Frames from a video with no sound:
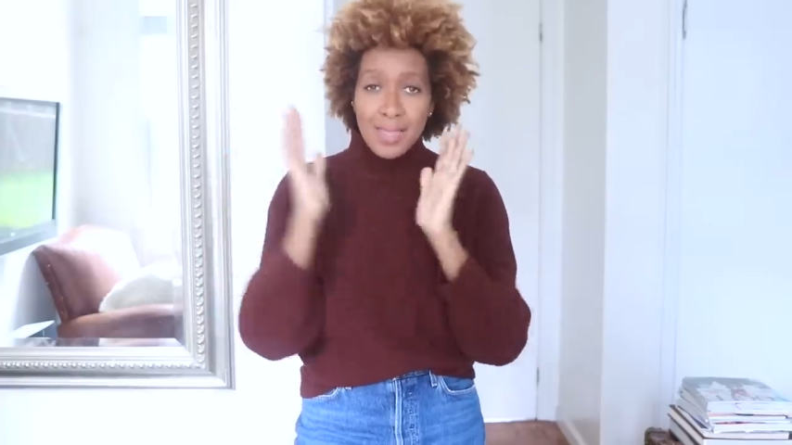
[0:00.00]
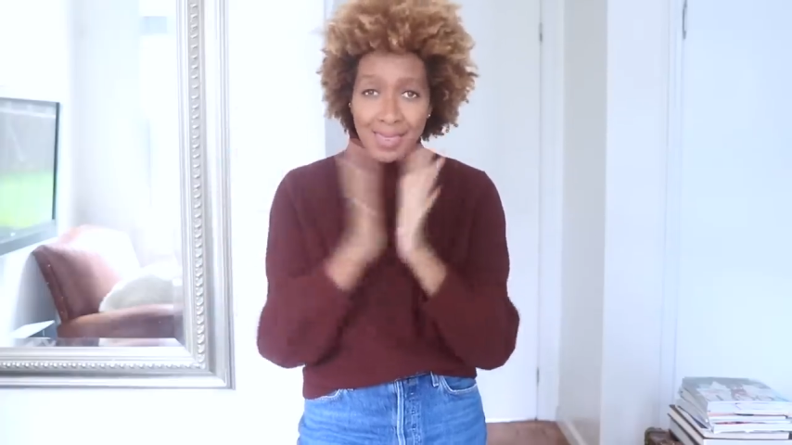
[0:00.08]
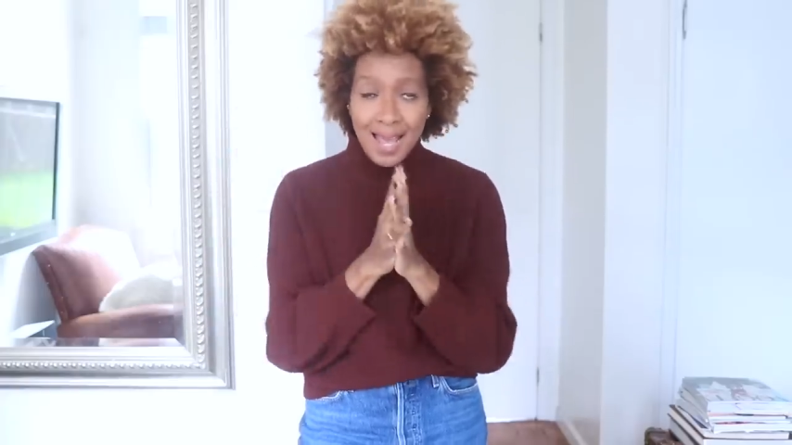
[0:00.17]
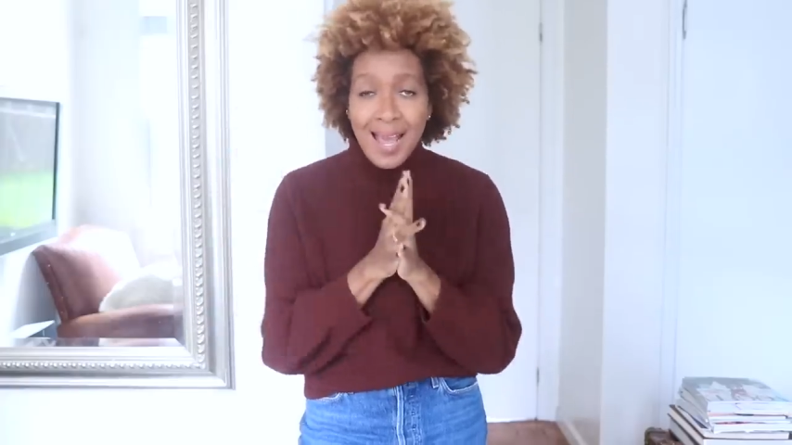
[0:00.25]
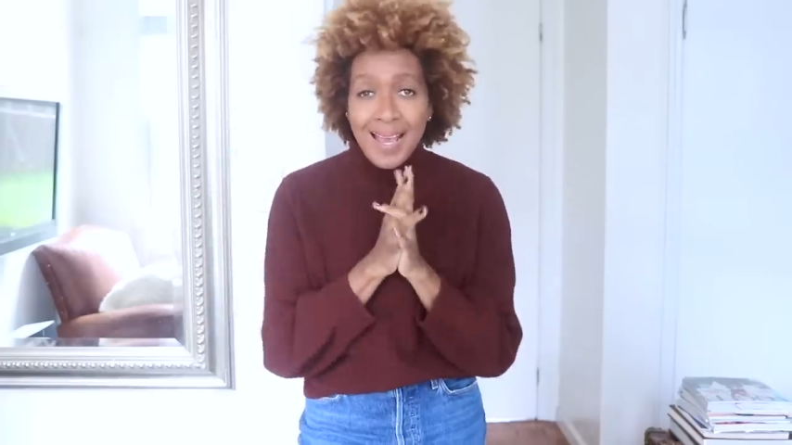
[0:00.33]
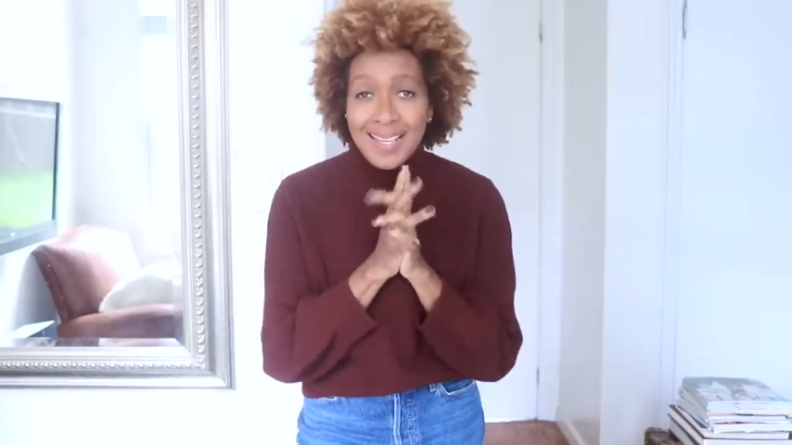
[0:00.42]

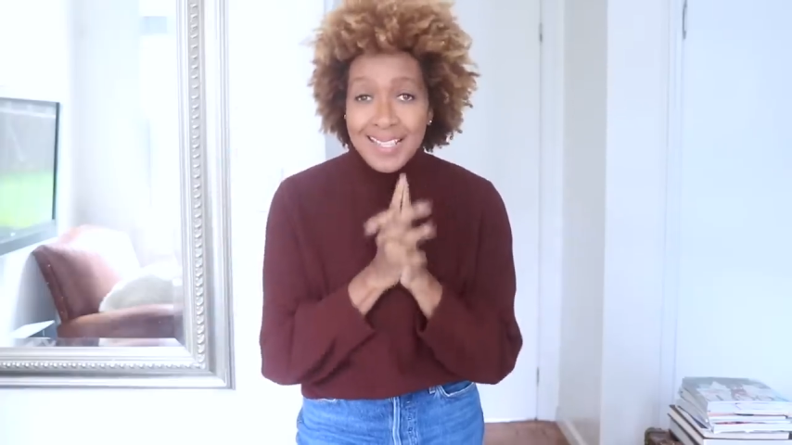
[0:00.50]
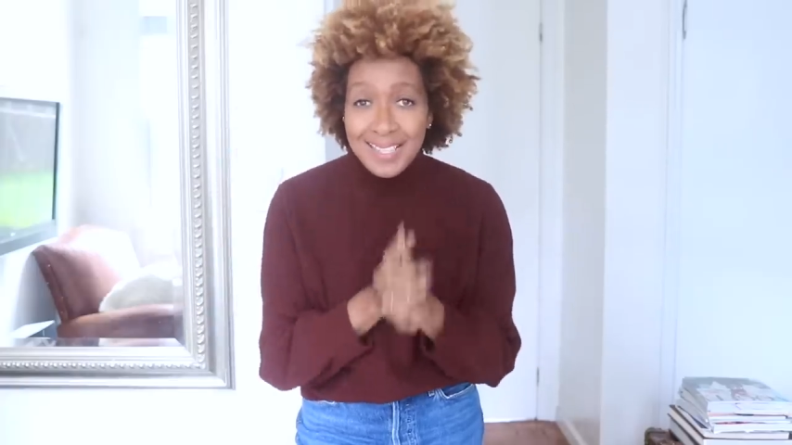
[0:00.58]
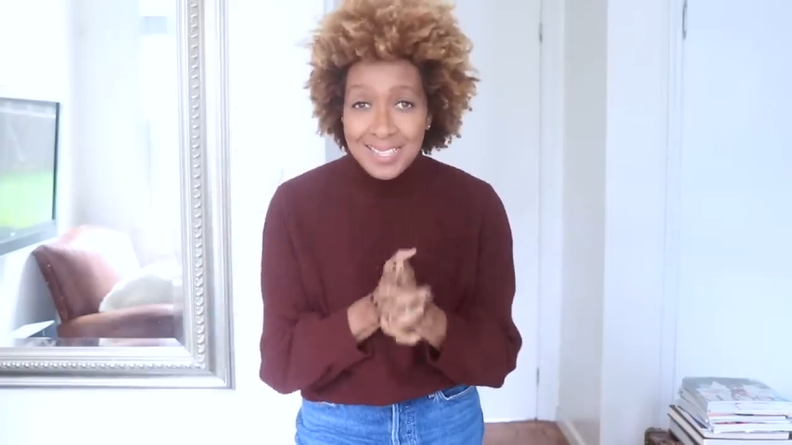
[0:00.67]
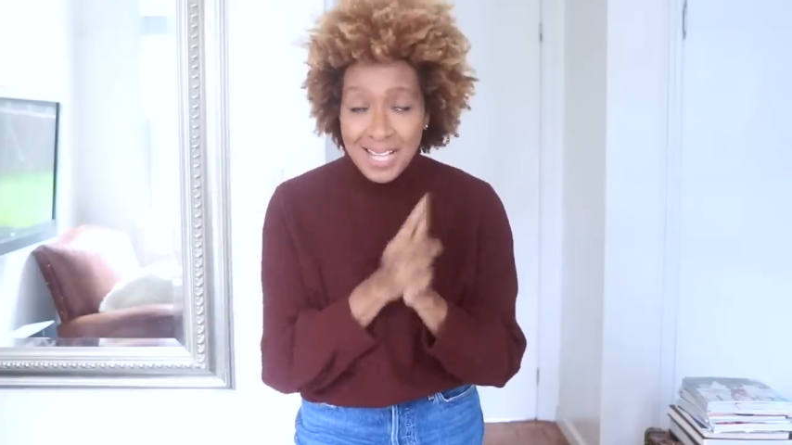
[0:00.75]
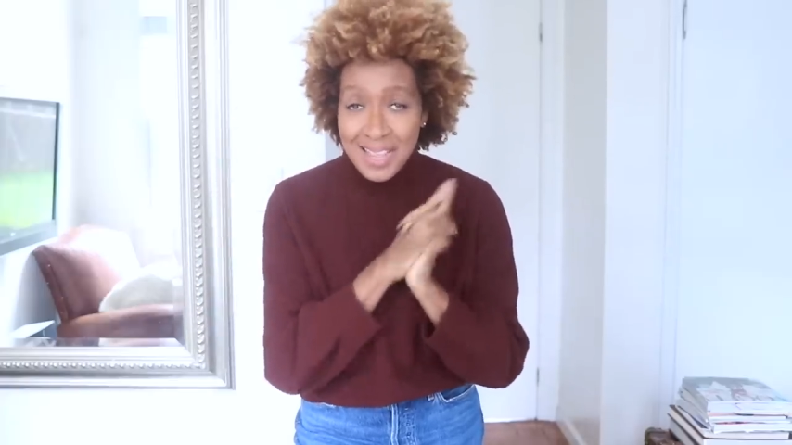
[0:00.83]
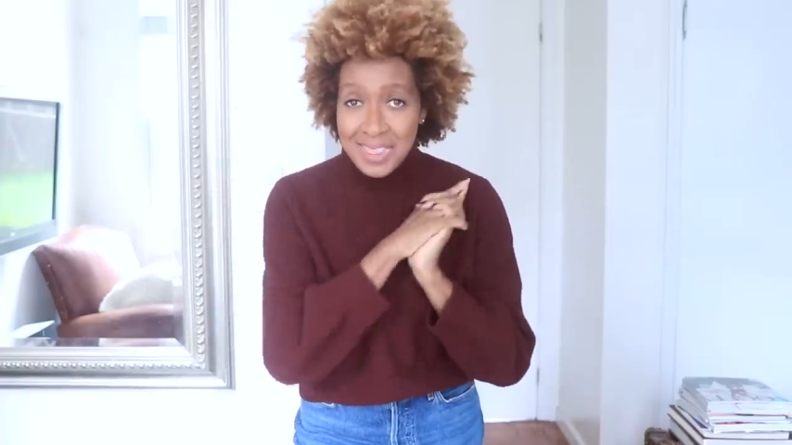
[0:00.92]
That
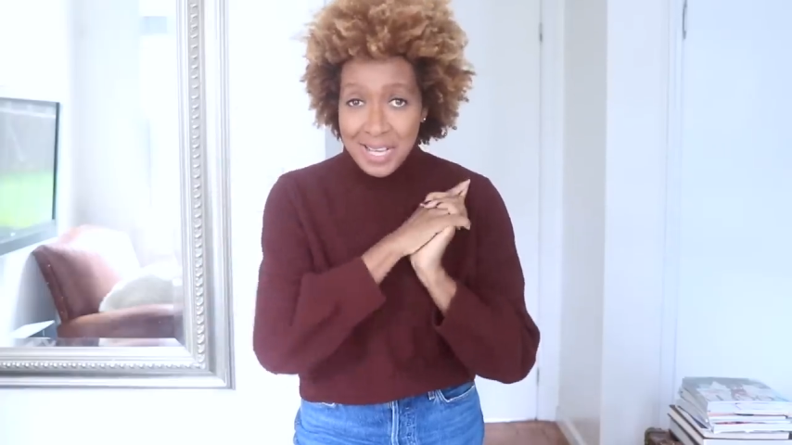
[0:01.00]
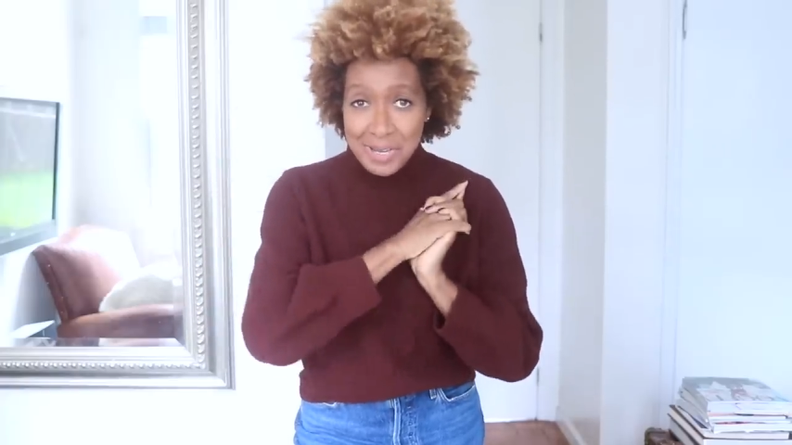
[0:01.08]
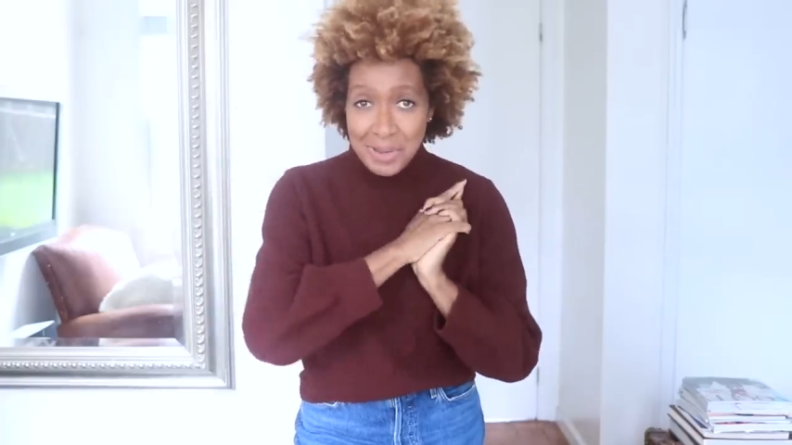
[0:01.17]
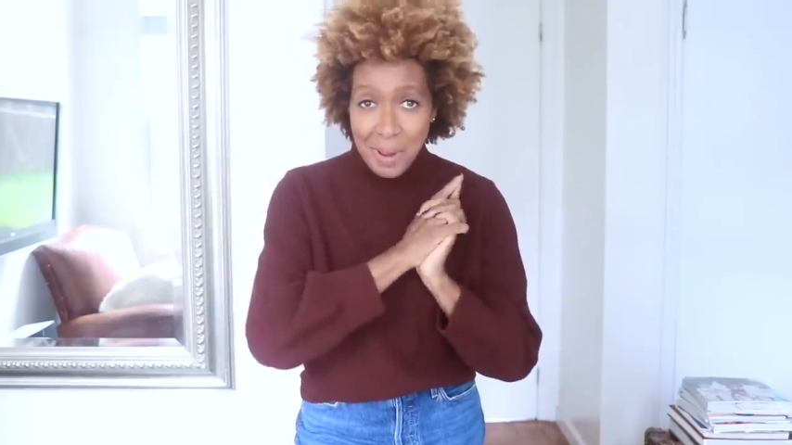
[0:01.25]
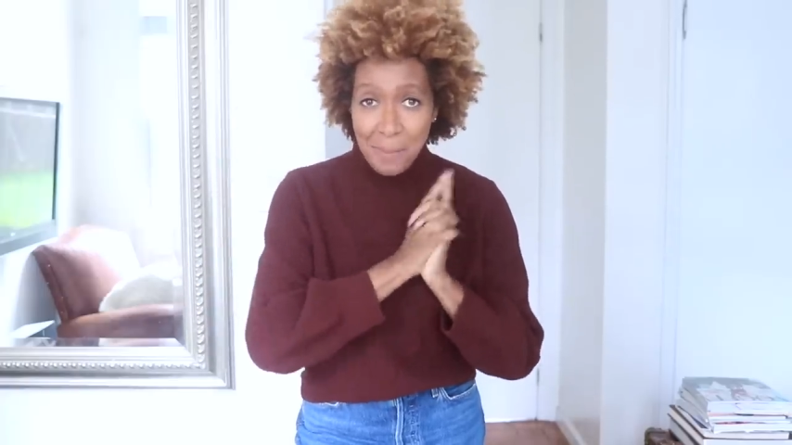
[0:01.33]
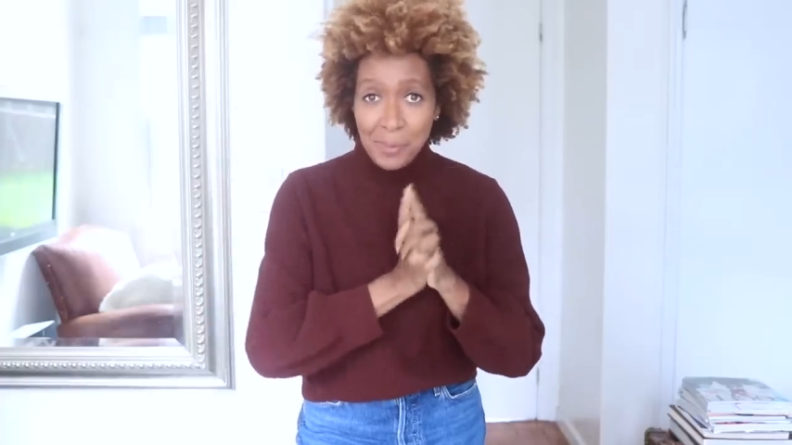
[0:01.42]
is the
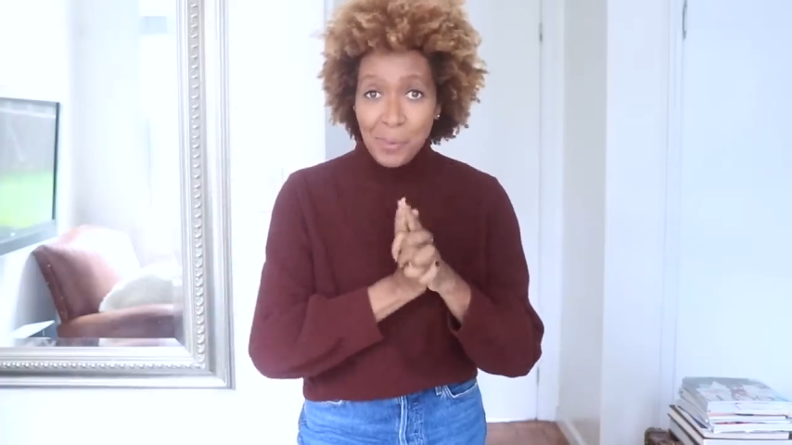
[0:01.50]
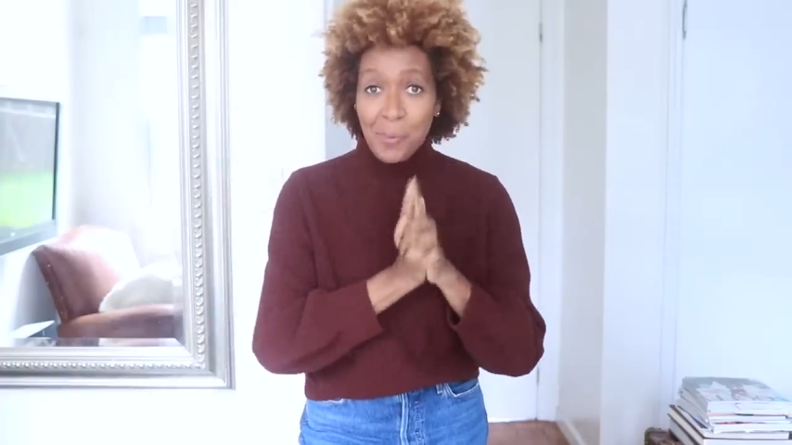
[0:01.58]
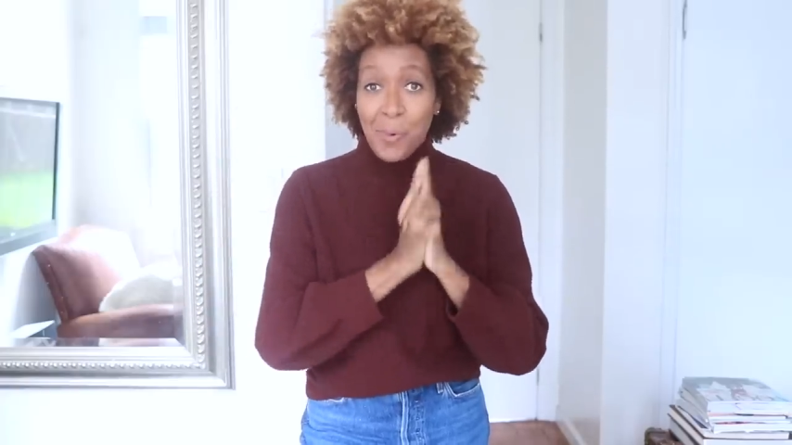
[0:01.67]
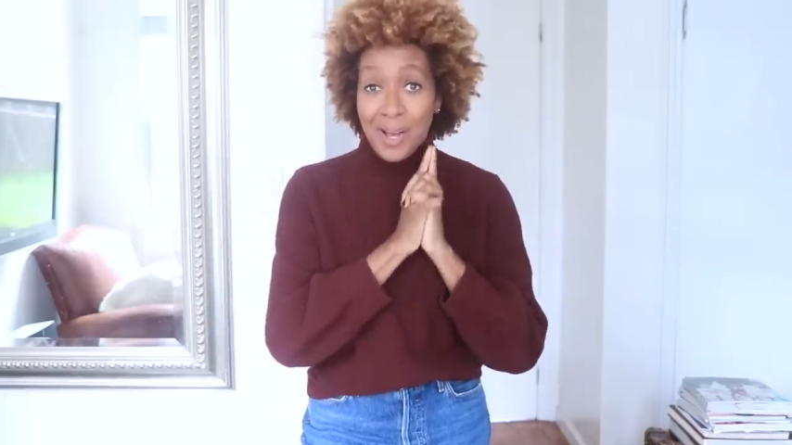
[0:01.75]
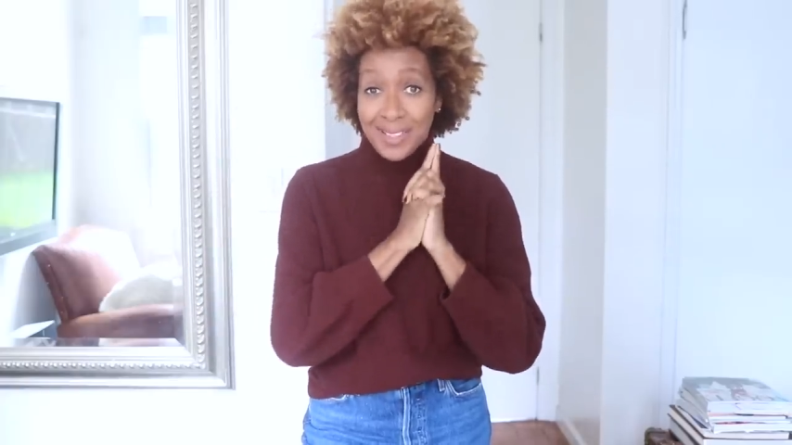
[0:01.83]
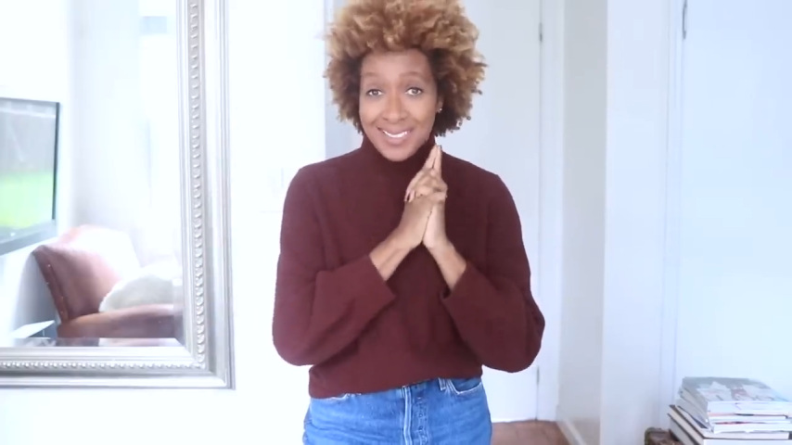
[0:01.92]
number
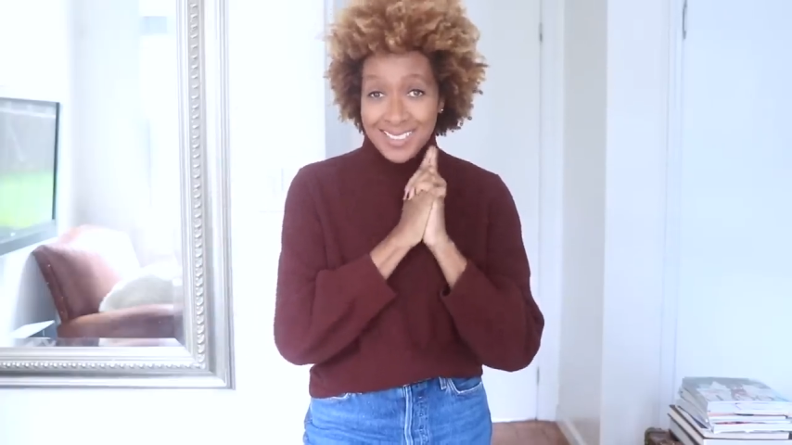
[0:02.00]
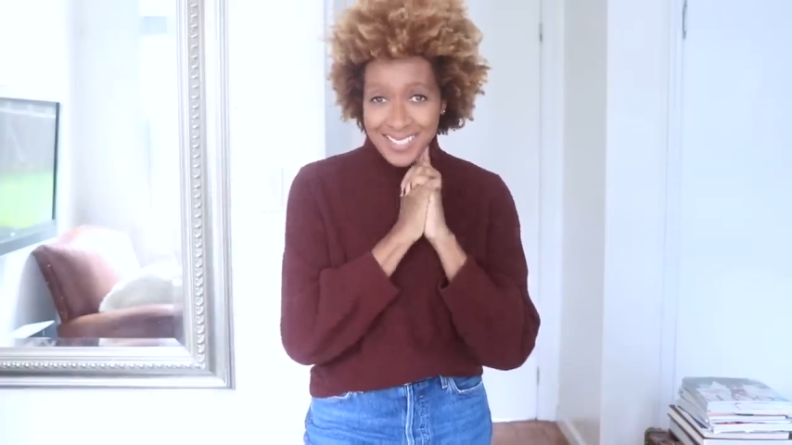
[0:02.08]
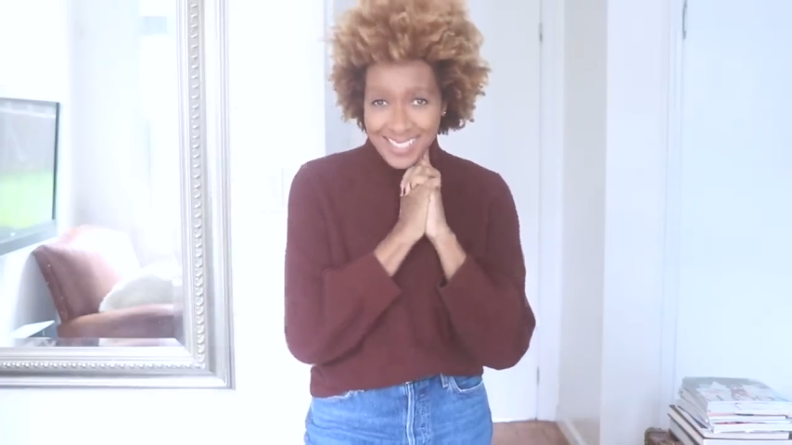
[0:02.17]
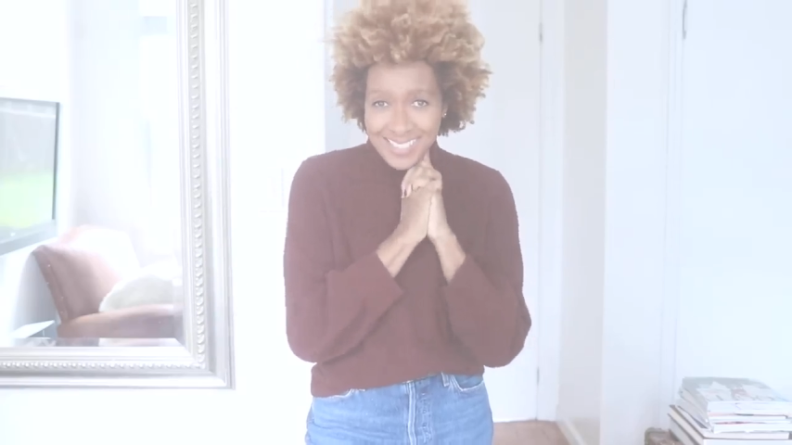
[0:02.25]
one.